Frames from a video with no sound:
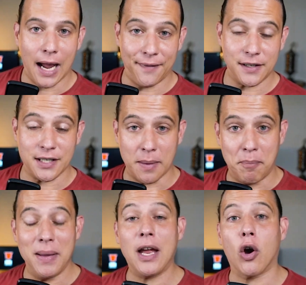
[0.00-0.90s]
And this is a
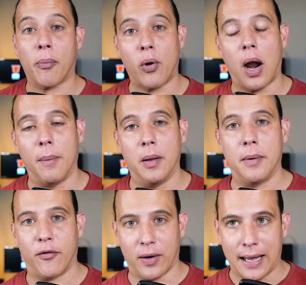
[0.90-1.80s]
bigger problem
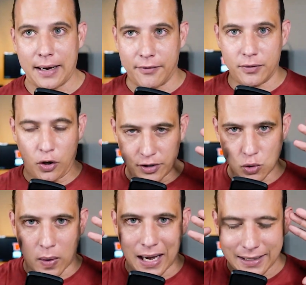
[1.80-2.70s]
if we kind of, this is
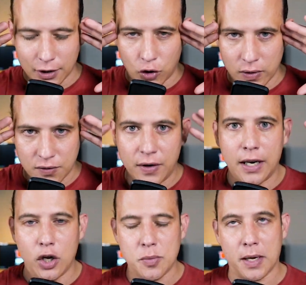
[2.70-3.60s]
why I like to do these
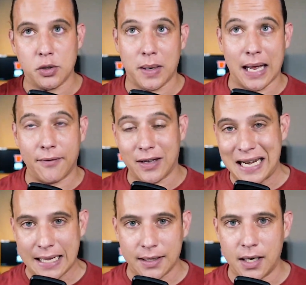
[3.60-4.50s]
videos because we kind of
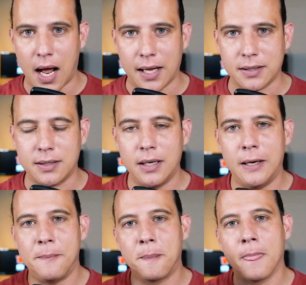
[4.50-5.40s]
connect the dots.
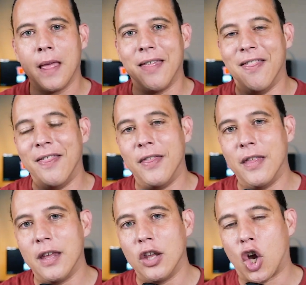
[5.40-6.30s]

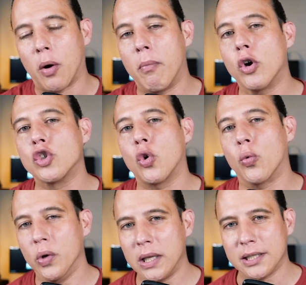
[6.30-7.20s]
Commercial
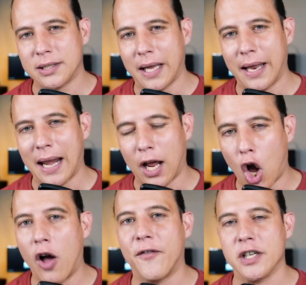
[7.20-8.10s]
real estate, like
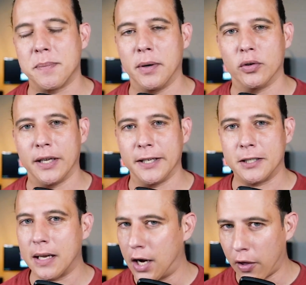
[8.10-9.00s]
office
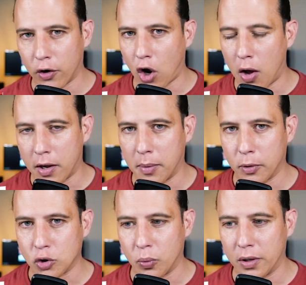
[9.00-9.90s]
buildings and other
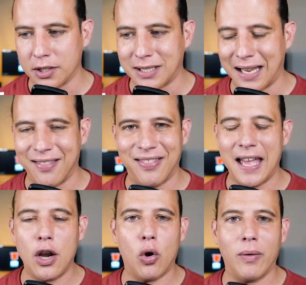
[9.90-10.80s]
commercial real estate,
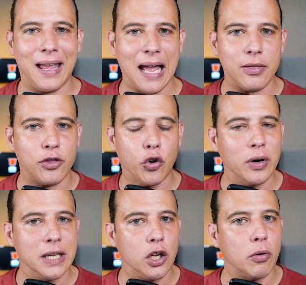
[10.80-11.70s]
they don't get
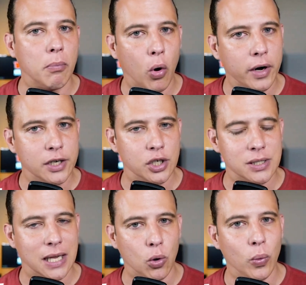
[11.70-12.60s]
30-year
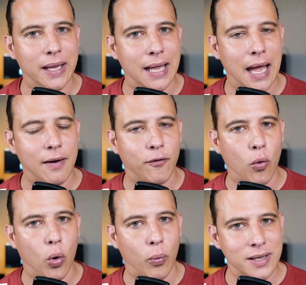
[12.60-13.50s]
mortgages like we get
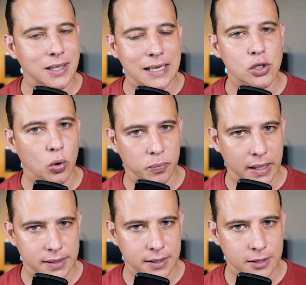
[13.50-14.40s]
for residential
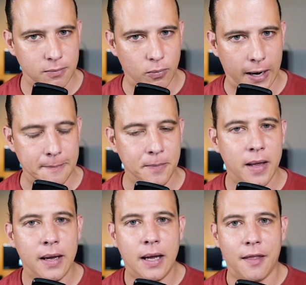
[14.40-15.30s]
places, right?
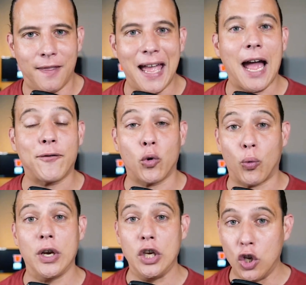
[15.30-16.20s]
They have to
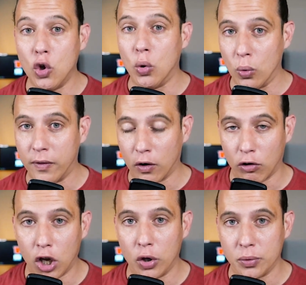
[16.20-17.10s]
renew their
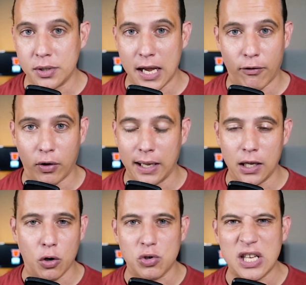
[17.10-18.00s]
loans every,
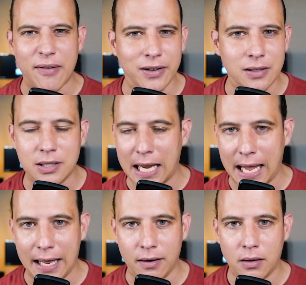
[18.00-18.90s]
7,
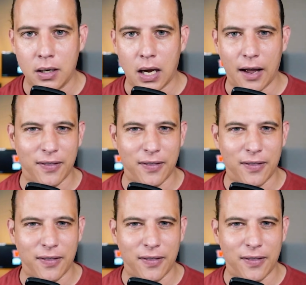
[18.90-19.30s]
10. I